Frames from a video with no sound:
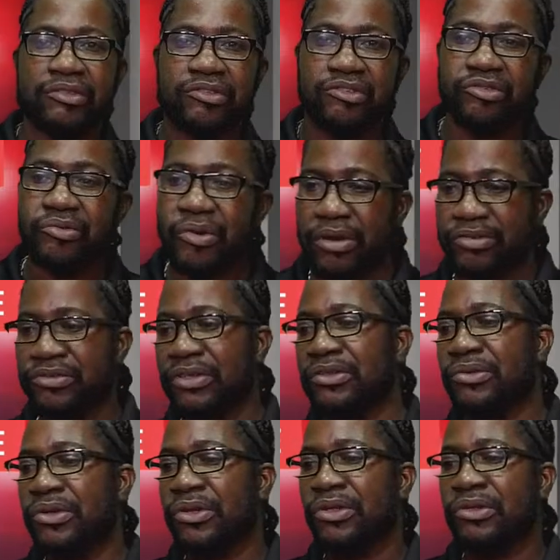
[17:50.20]
to us
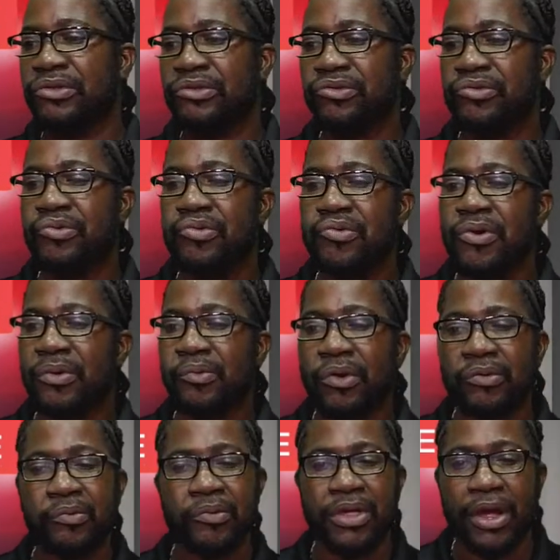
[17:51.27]
and to who and
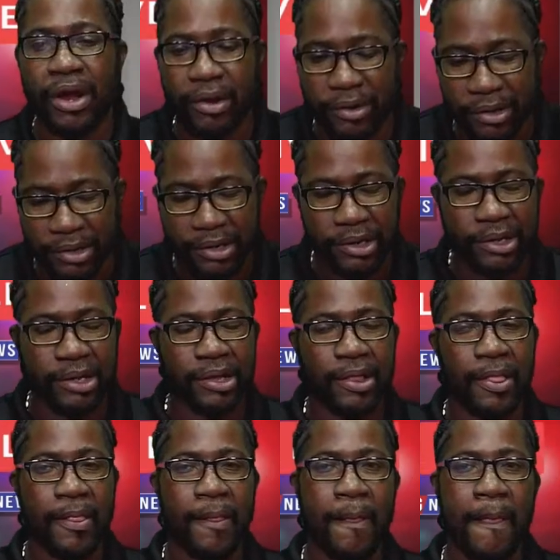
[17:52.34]
what we are.
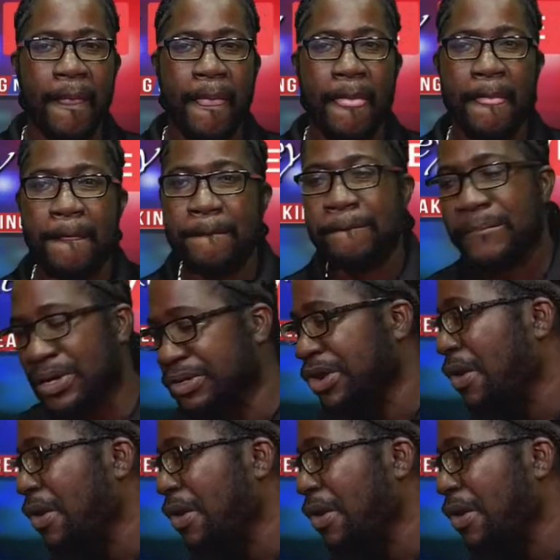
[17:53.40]
But